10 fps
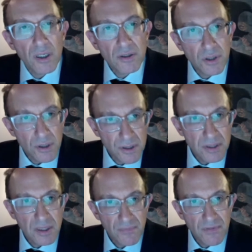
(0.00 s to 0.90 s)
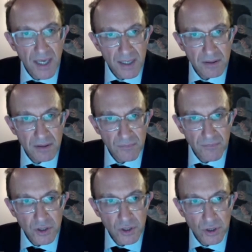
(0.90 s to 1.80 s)
alternative
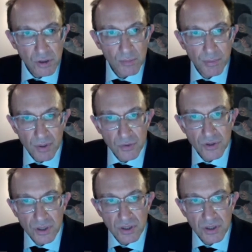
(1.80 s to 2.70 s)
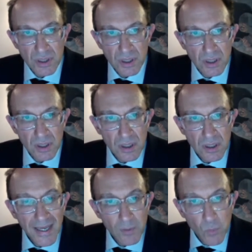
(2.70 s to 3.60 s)
non-interventional approaches.
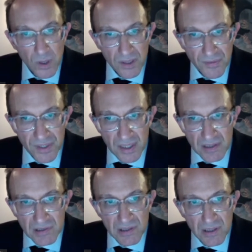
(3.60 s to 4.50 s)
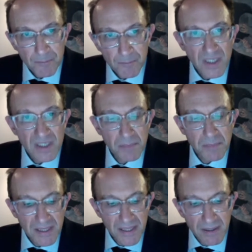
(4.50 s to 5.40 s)
And one of these is
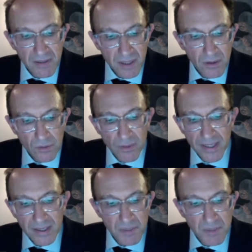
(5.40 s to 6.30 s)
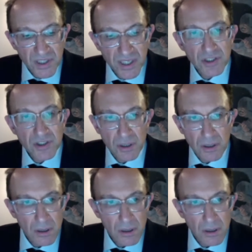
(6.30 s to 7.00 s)
Mendelian randomization.